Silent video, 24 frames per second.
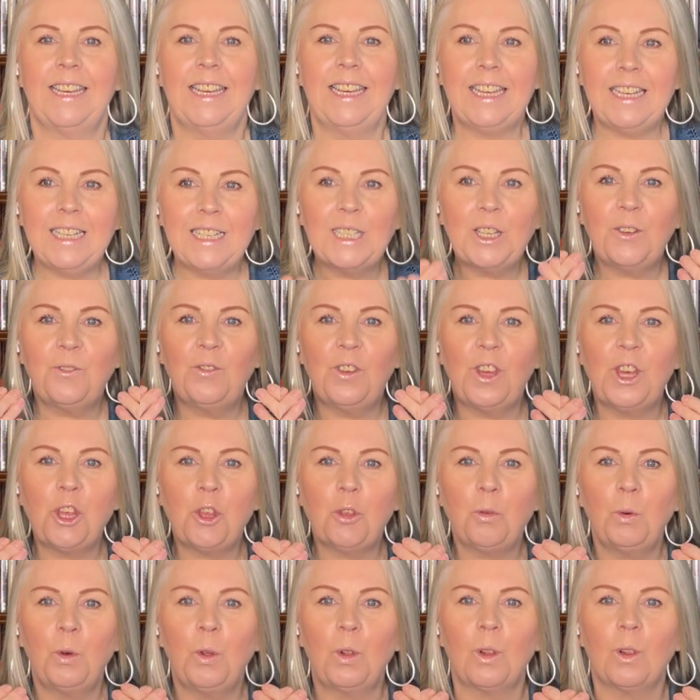It's a
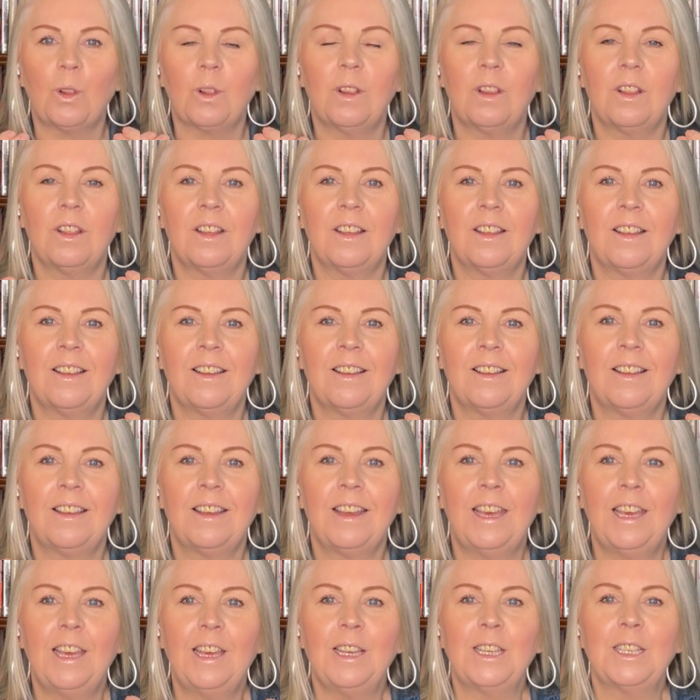visual.
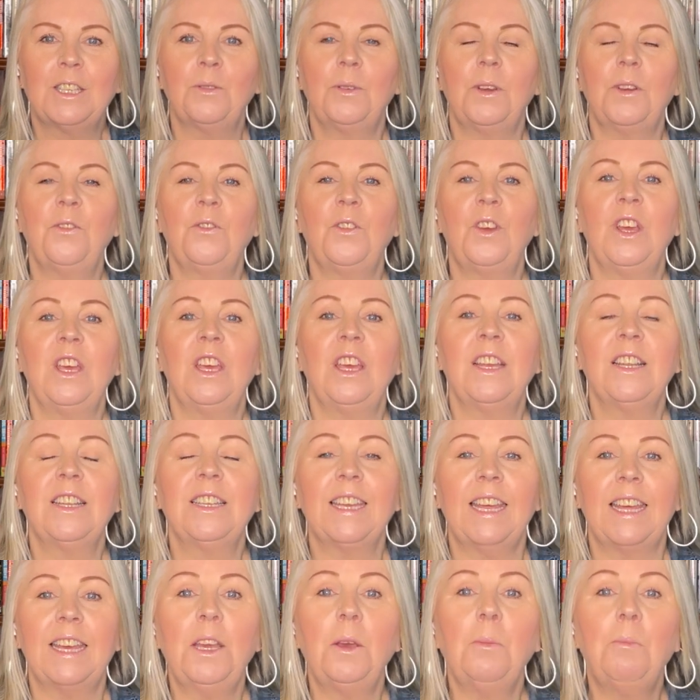So
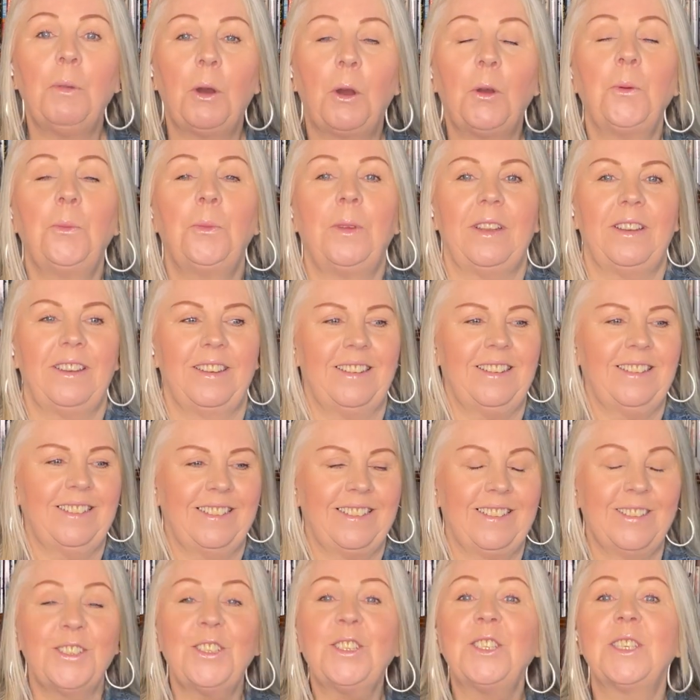take a moment,
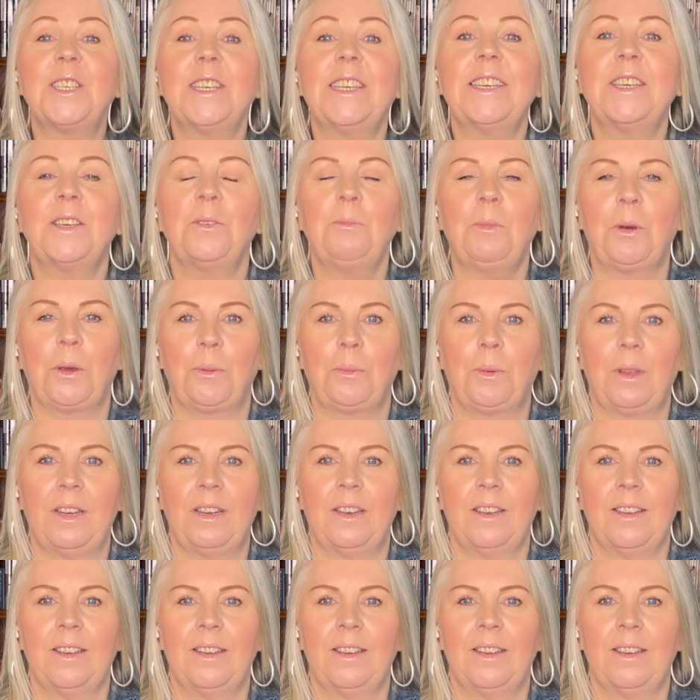just take a moment.